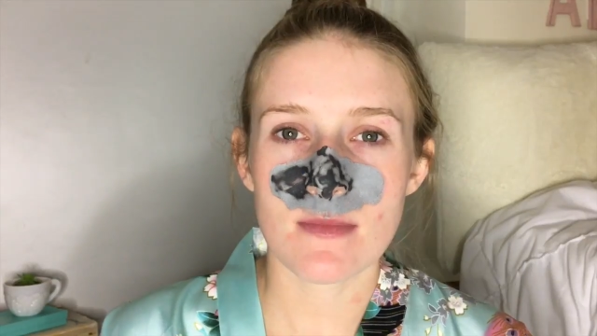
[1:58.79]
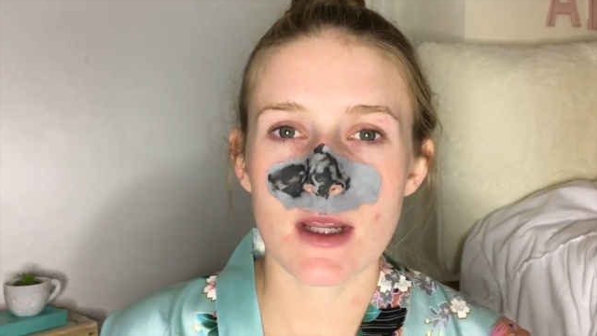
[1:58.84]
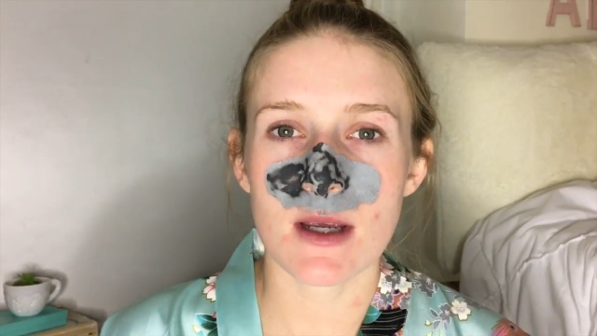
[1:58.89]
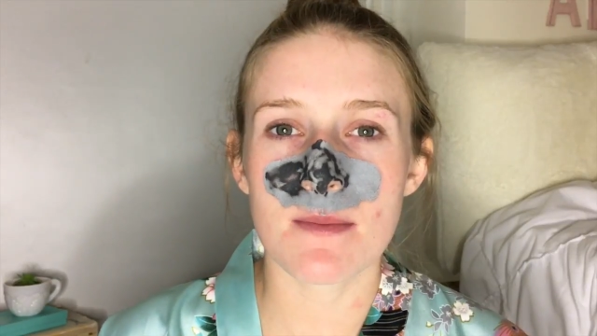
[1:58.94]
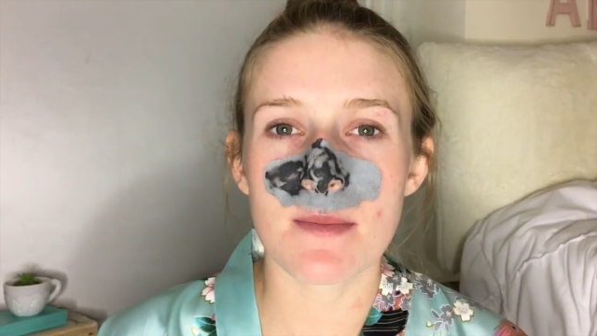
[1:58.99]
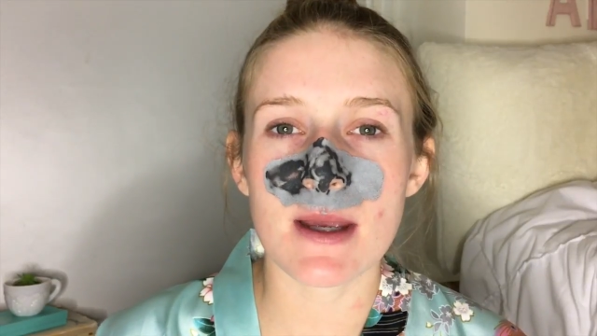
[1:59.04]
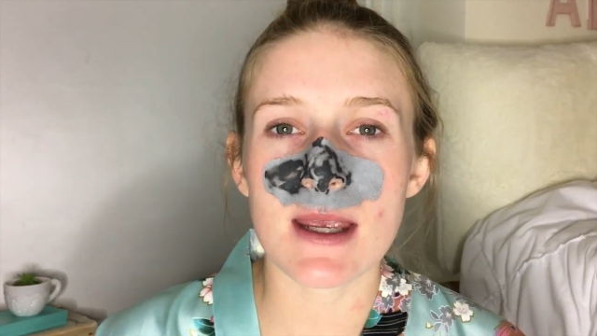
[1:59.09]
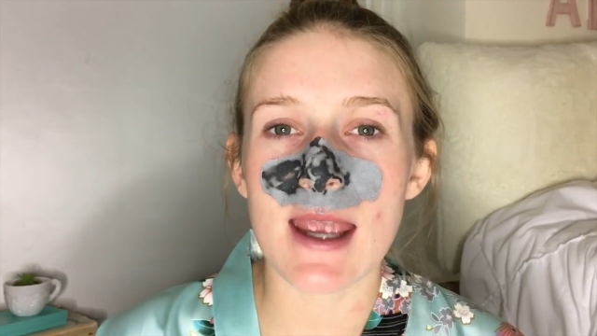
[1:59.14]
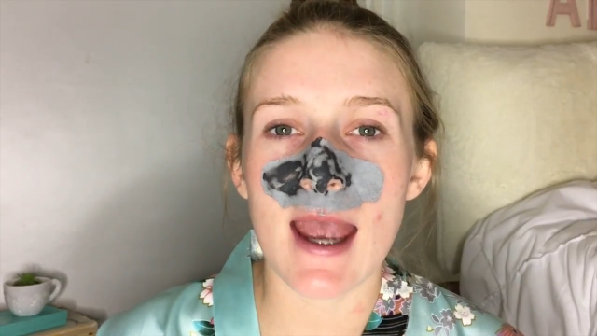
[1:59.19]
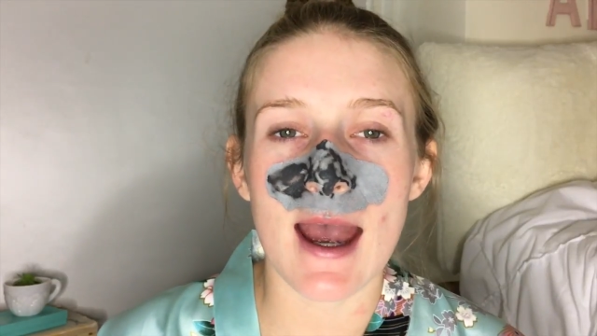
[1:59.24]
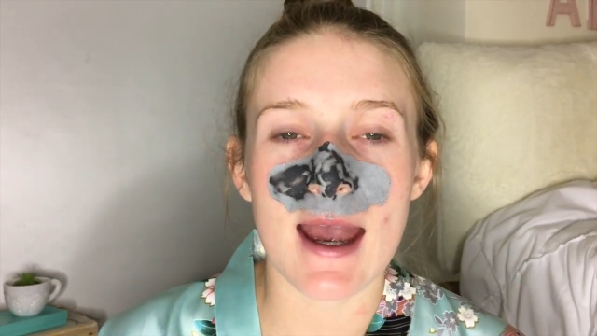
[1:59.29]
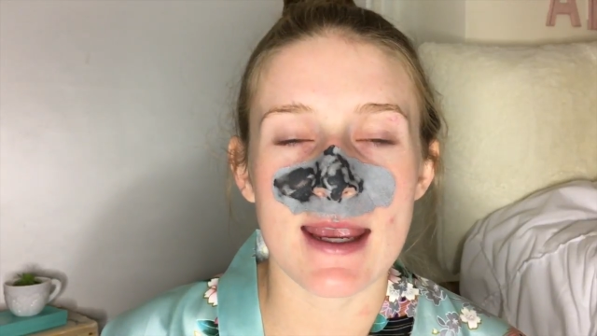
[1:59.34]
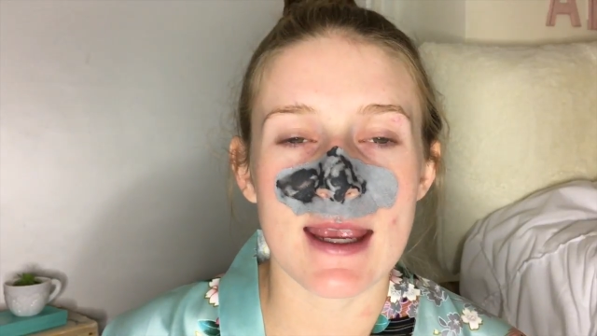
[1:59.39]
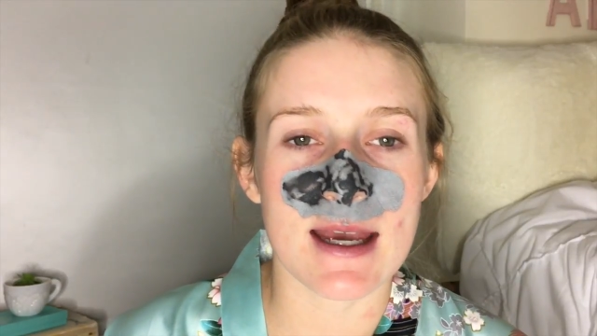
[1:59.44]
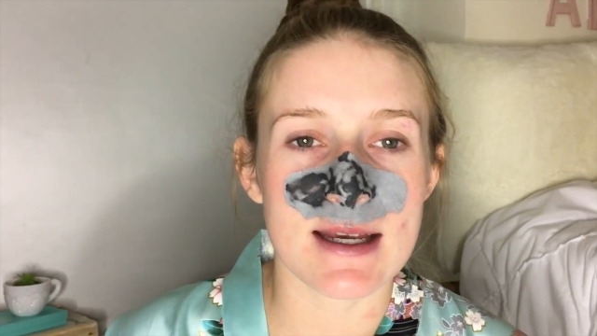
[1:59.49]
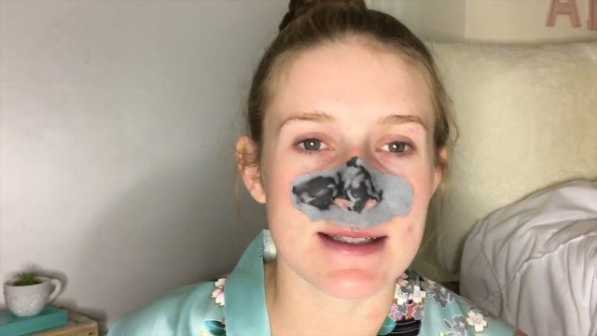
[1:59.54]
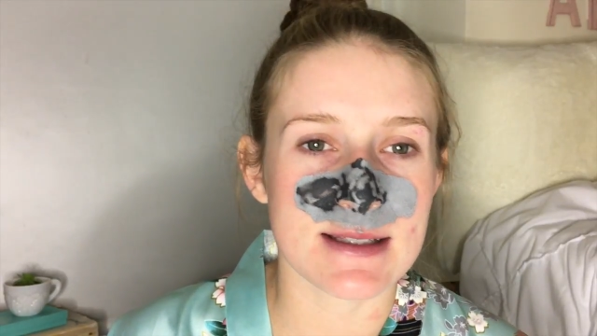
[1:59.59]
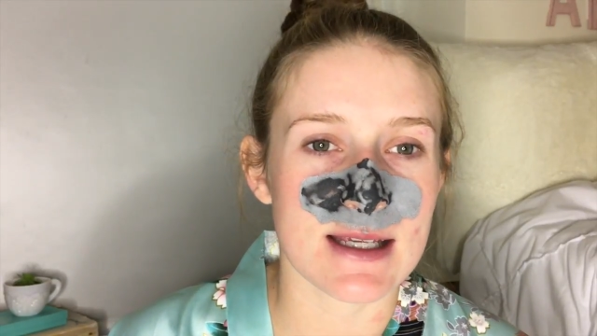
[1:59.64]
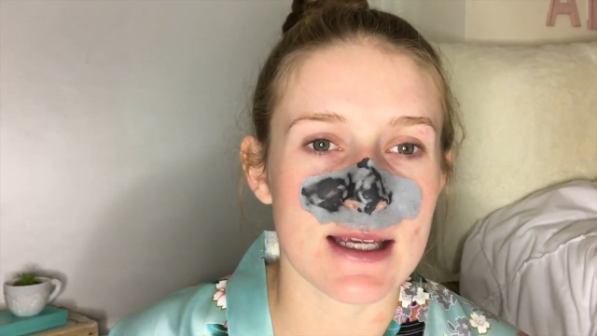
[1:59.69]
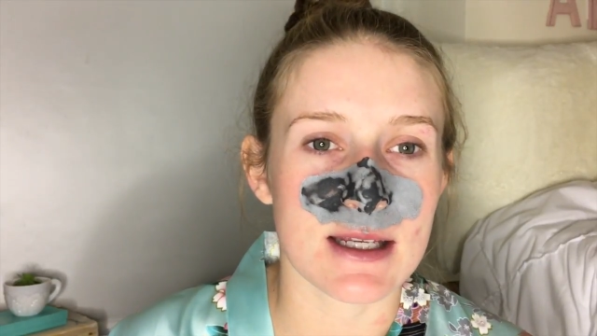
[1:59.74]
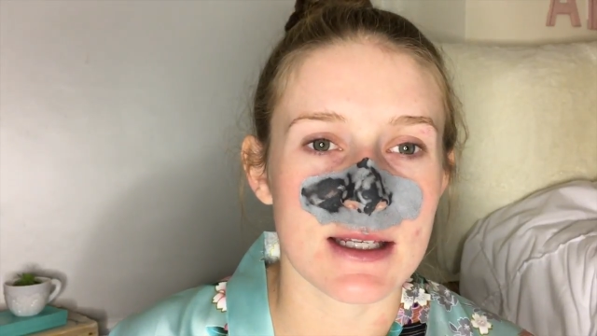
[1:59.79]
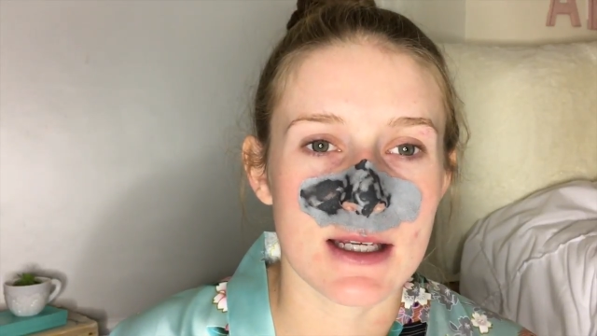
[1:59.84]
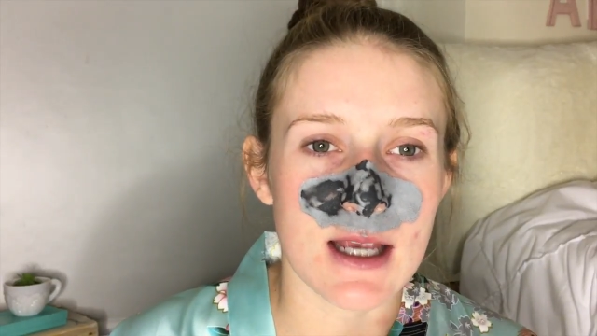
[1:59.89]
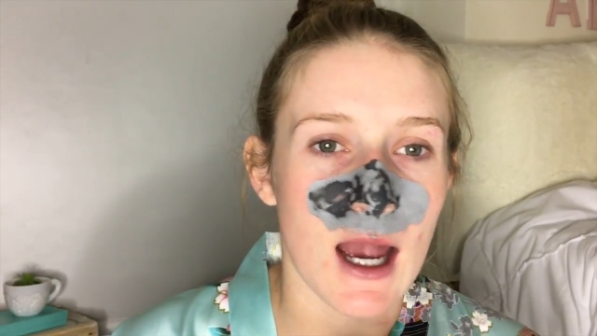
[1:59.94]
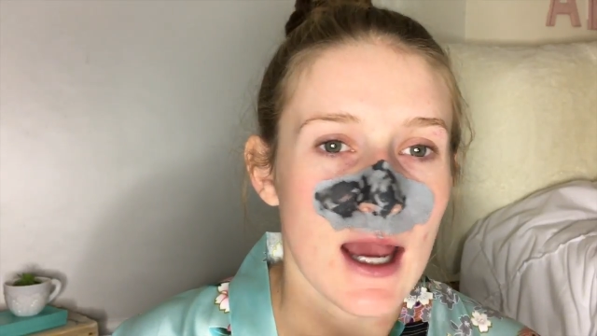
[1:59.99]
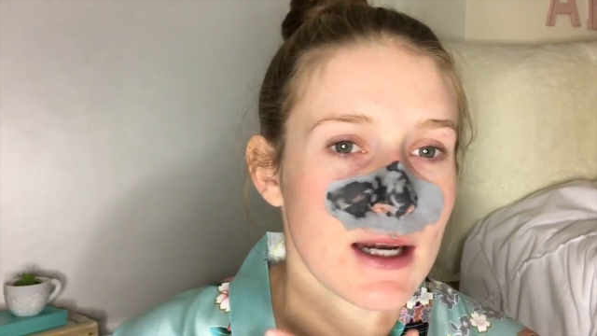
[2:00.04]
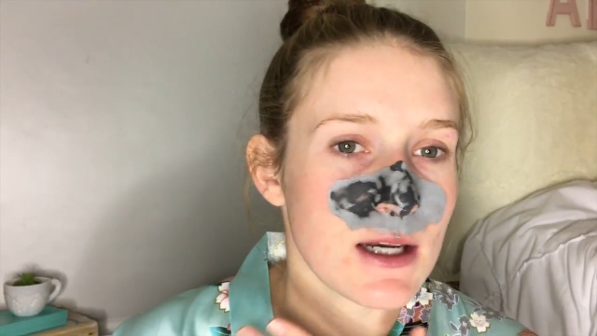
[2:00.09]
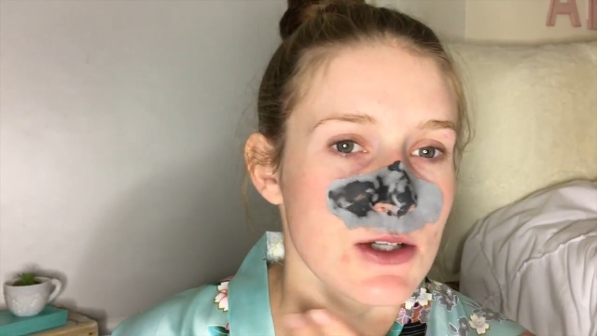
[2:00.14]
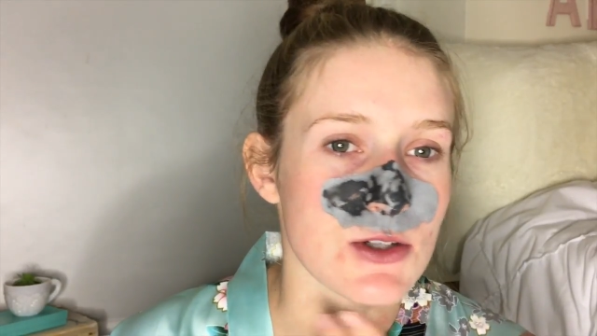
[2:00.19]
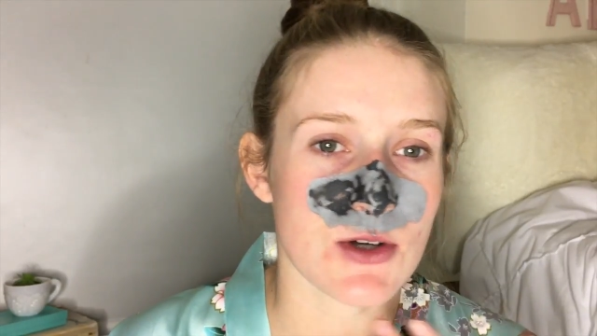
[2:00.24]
But yeah, I guess it kind of